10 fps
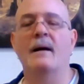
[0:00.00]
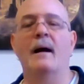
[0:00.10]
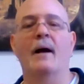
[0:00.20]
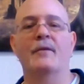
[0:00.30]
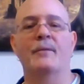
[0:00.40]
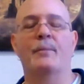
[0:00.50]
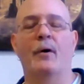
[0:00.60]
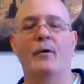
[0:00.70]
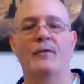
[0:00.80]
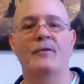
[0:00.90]
as
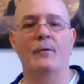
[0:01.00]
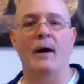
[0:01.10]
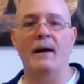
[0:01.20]
opposed to a